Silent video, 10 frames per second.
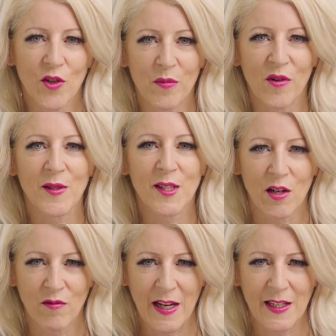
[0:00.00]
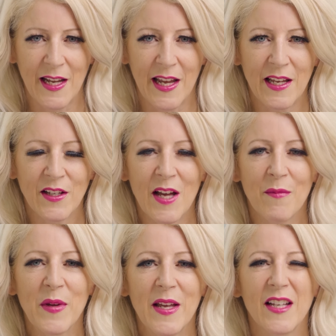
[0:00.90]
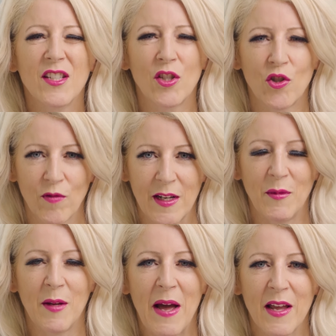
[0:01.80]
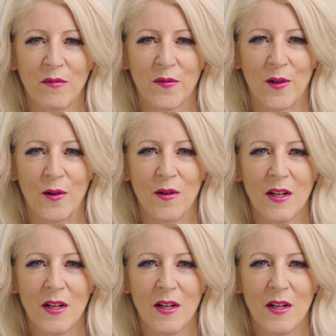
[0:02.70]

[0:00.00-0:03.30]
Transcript: different colours from your background to you to